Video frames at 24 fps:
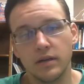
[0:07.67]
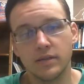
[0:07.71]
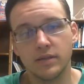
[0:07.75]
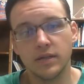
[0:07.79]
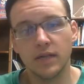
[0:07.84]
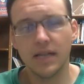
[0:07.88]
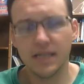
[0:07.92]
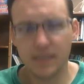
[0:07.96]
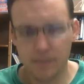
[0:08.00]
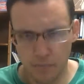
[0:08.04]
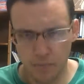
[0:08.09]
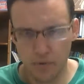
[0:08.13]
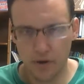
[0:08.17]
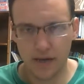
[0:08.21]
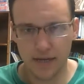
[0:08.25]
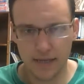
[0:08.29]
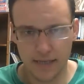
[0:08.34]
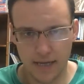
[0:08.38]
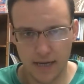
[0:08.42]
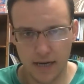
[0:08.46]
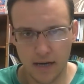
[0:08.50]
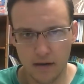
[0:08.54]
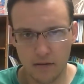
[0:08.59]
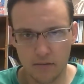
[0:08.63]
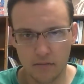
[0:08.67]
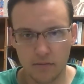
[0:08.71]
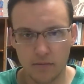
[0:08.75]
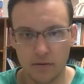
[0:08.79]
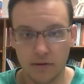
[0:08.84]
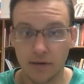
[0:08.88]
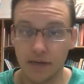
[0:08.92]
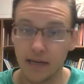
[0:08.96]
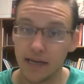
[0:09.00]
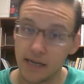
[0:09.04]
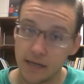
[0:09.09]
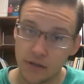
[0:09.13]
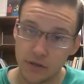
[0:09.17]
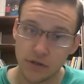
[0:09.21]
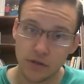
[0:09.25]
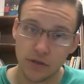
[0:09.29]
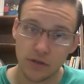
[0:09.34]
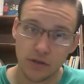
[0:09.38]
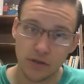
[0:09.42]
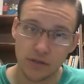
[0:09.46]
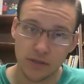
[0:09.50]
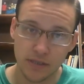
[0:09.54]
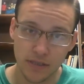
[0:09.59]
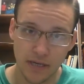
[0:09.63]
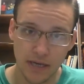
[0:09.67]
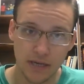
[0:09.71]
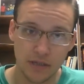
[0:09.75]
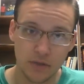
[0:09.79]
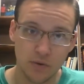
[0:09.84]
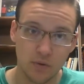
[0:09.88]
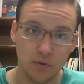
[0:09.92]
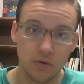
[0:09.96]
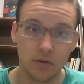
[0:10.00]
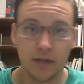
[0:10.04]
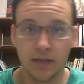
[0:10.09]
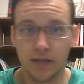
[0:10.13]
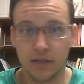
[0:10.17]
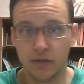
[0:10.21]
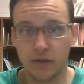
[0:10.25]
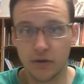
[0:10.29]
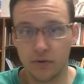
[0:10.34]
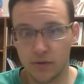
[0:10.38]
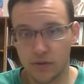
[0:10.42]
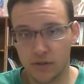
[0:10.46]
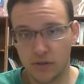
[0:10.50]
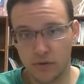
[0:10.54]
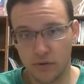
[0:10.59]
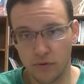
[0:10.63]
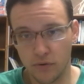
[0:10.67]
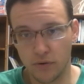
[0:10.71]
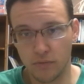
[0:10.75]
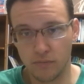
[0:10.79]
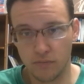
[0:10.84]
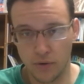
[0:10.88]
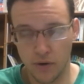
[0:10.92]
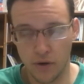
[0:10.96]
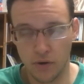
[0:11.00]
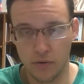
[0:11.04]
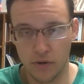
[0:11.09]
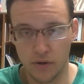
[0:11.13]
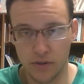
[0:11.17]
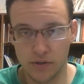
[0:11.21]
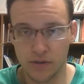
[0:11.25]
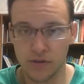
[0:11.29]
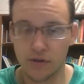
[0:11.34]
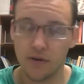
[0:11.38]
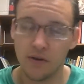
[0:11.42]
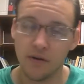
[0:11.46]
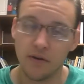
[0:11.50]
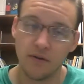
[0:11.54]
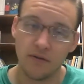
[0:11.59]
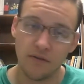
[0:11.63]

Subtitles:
So let's break down each schedule into its two components.